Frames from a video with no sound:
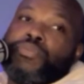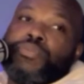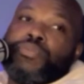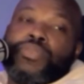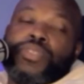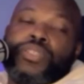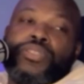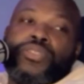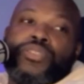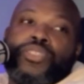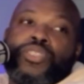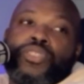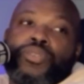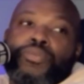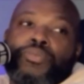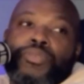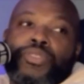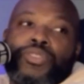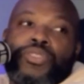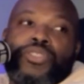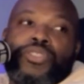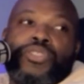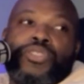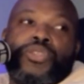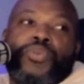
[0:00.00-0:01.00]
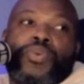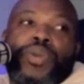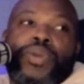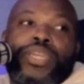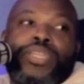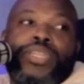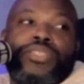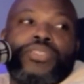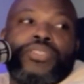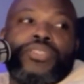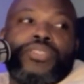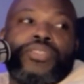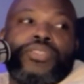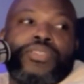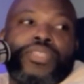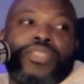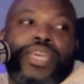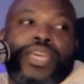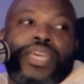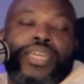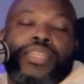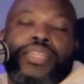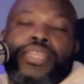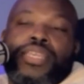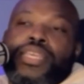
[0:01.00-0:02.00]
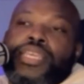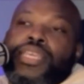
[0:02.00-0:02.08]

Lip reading: there's some insinuations that,